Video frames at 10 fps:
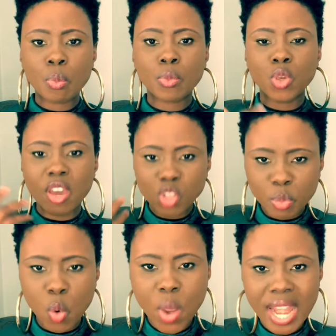You have to be
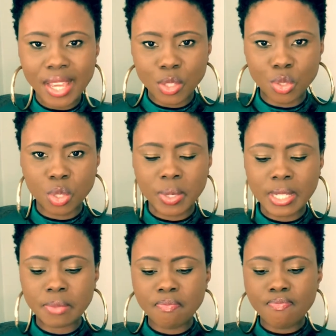willing to do it.
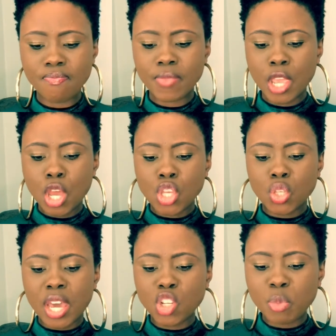So I
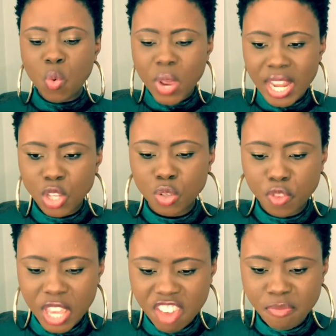had to be willing to
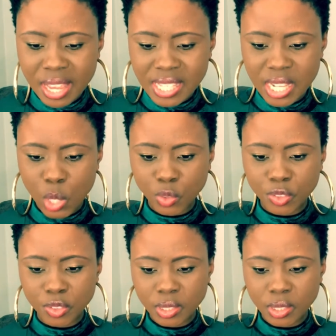forgive myself